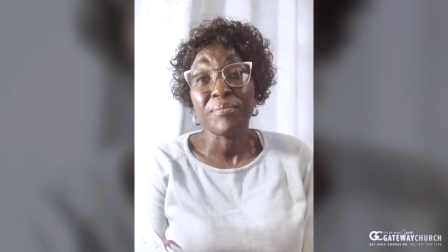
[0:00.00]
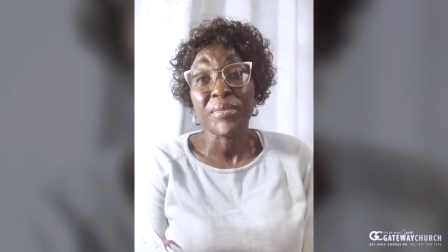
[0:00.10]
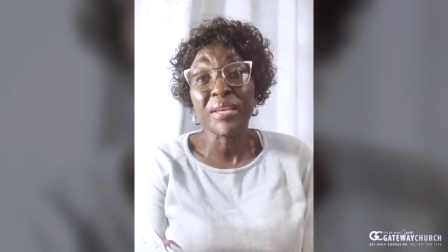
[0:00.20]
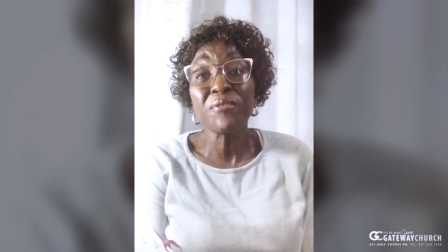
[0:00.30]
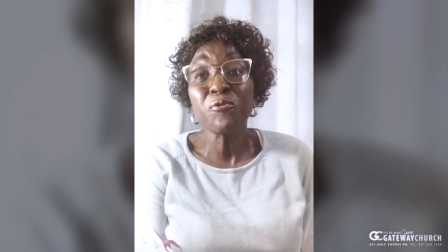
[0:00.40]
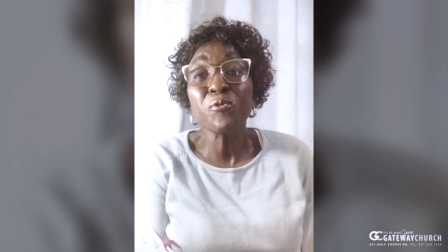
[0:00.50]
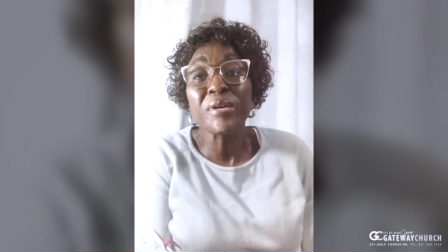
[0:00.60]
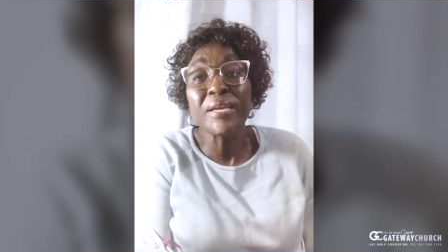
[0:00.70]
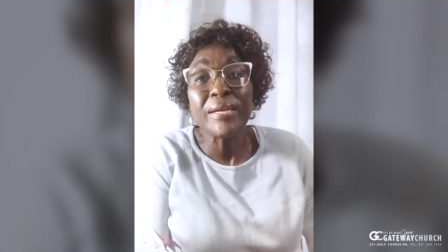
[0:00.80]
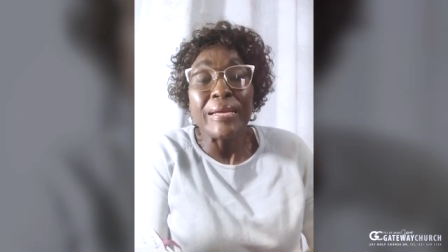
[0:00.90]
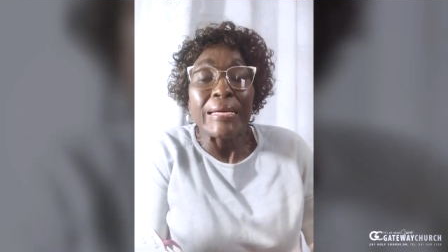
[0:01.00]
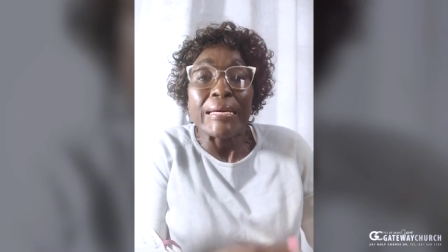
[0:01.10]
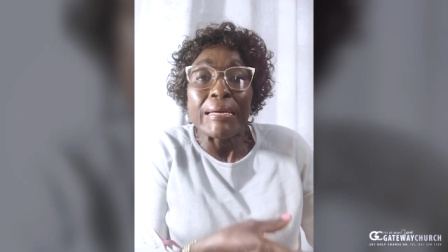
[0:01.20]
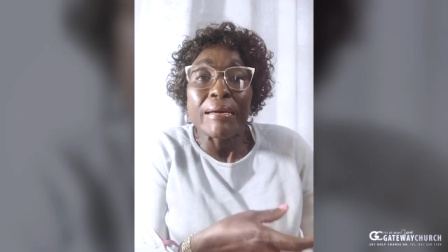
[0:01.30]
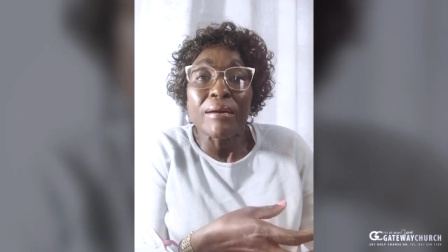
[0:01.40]
If we
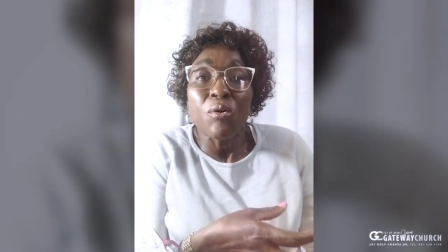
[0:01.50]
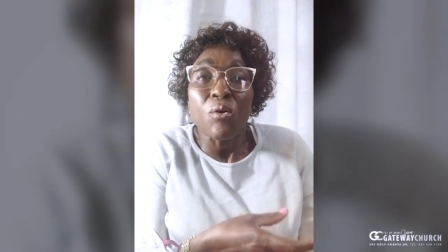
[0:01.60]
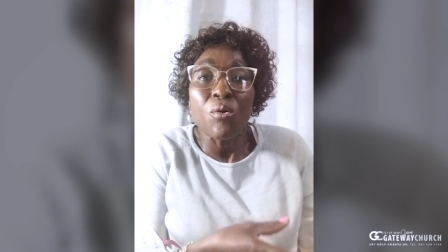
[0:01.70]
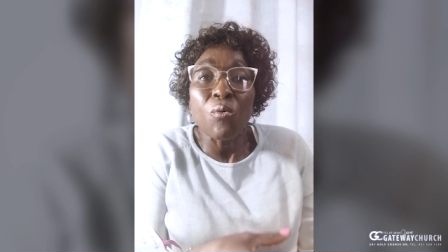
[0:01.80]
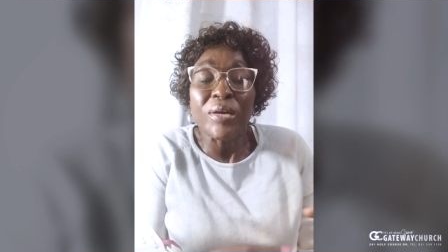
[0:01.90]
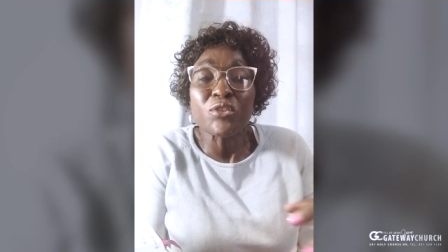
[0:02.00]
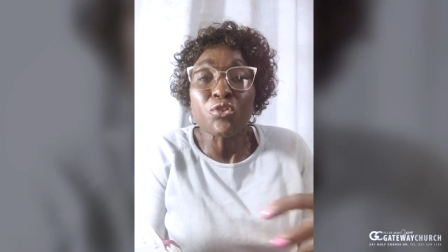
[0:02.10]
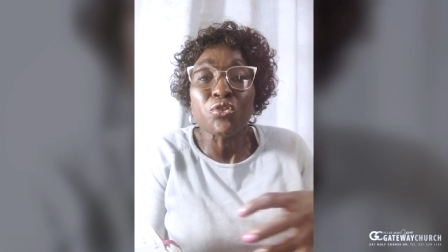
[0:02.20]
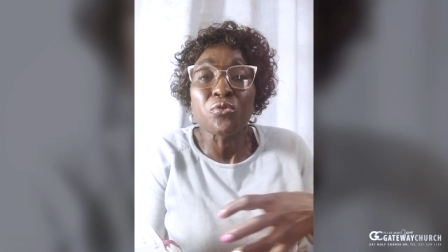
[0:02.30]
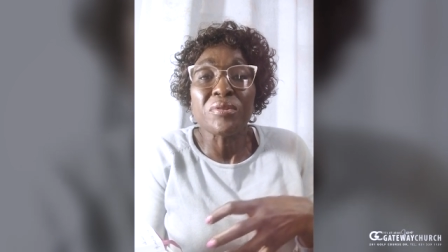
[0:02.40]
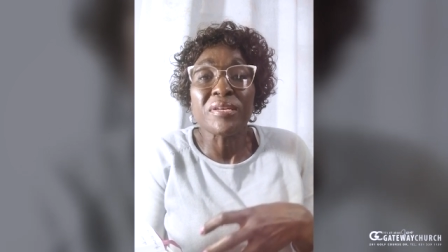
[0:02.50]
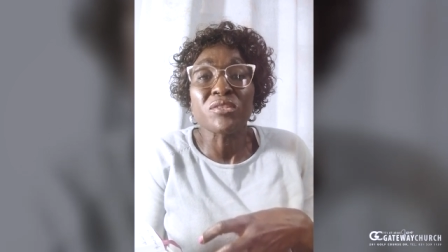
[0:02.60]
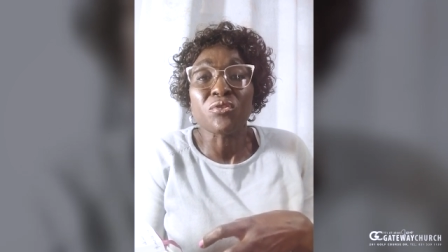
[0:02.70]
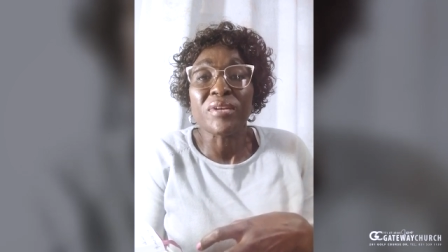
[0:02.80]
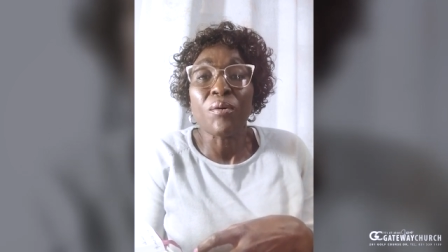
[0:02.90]
want to do things
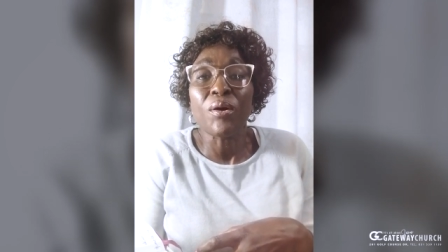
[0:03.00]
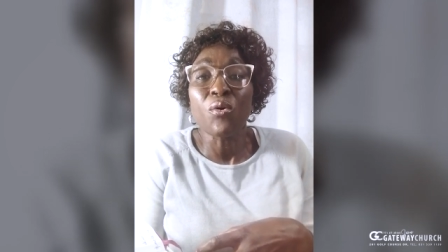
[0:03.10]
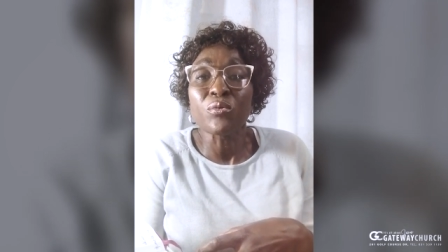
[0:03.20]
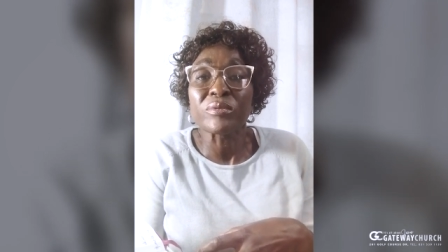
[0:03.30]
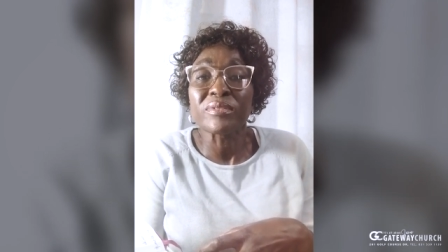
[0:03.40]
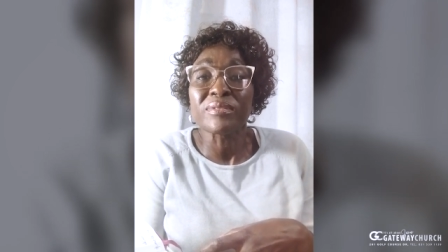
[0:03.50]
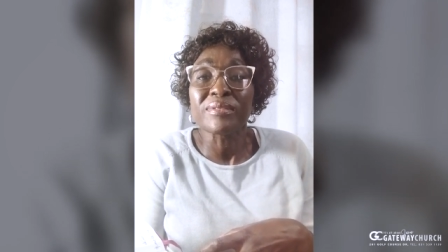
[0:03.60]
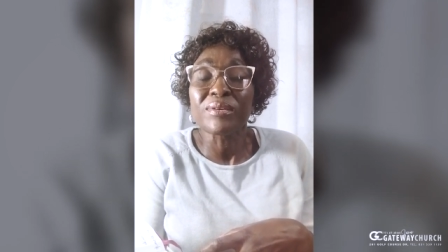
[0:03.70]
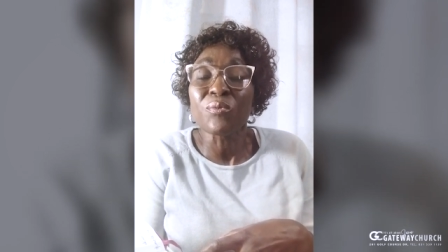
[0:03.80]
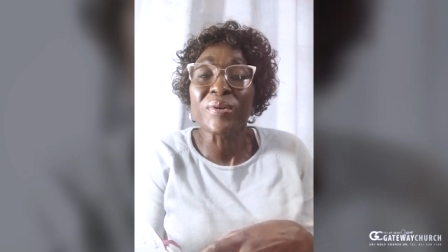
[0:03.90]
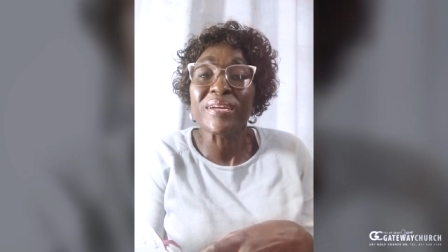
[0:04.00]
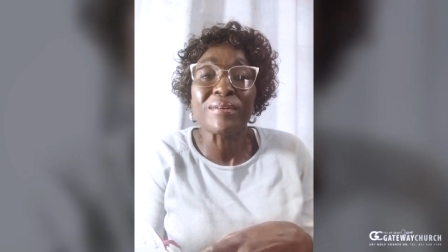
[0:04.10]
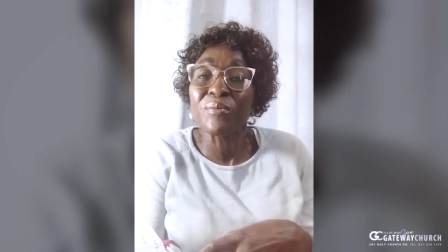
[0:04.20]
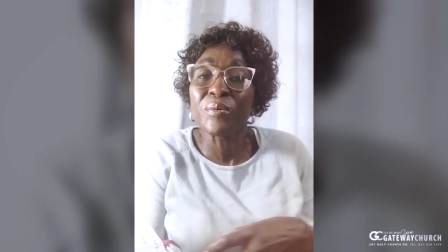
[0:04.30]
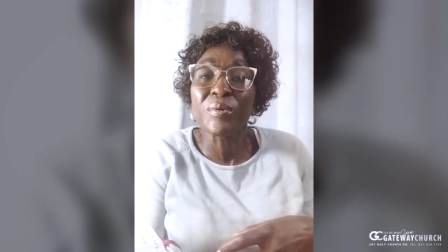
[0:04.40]
on our own, we,
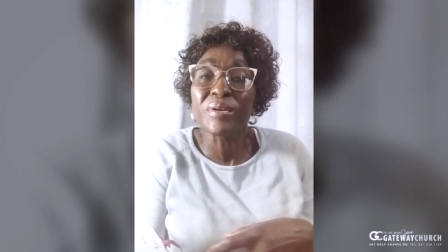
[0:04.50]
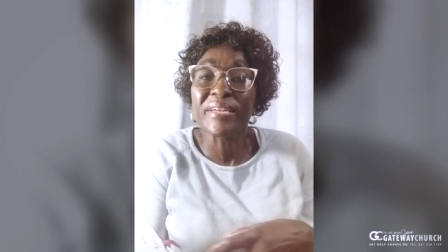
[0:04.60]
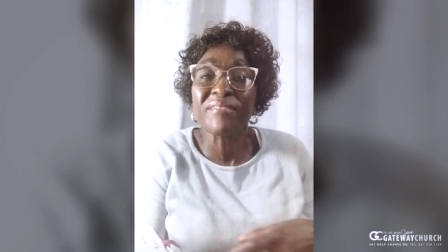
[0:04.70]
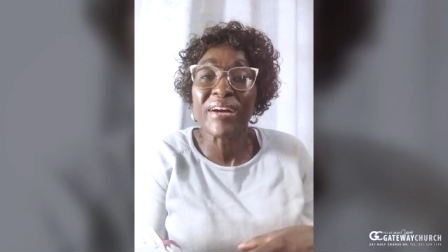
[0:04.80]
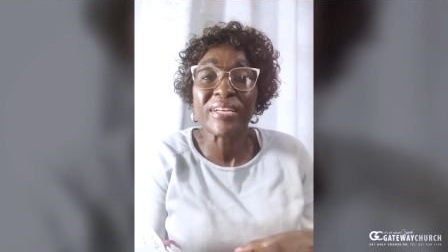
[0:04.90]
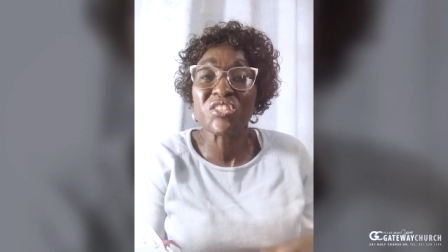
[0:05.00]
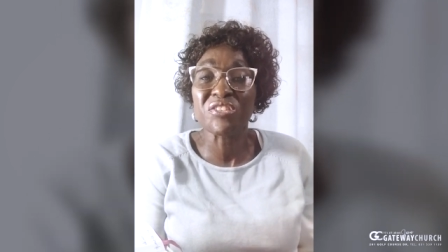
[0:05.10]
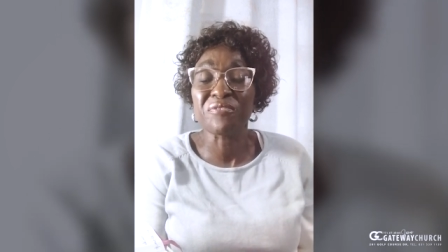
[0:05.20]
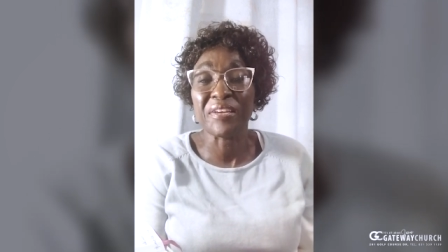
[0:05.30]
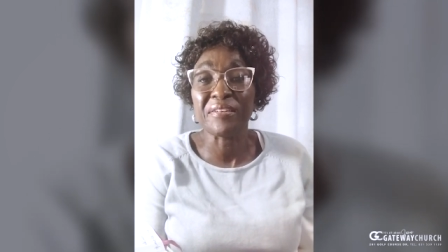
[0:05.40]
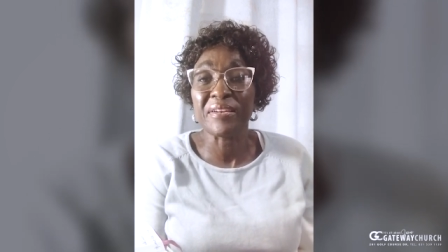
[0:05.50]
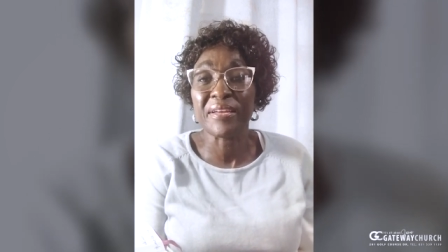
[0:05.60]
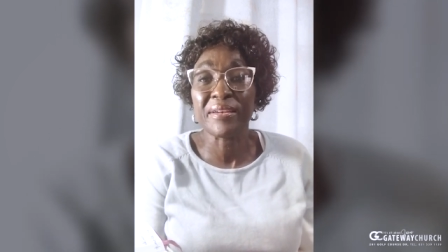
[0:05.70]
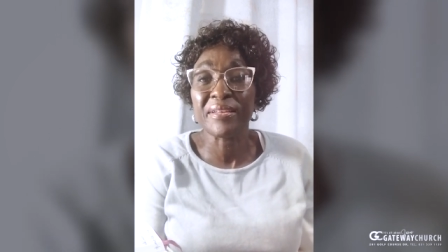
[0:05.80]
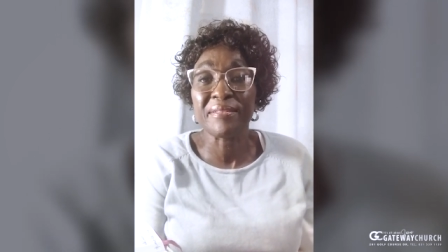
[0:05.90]
we will never achieve
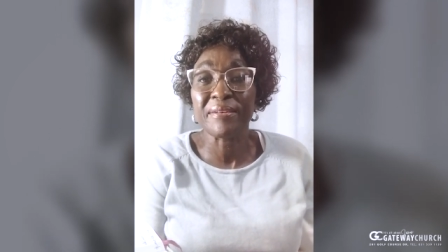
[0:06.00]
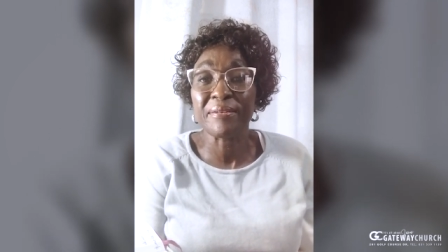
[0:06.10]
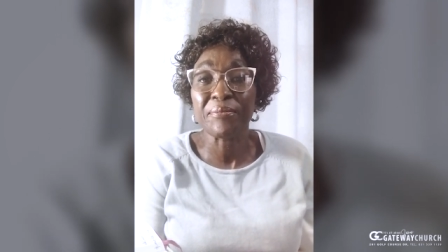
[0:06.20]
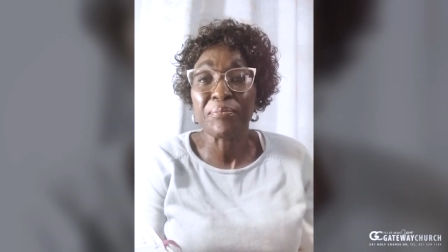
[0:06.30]
anything.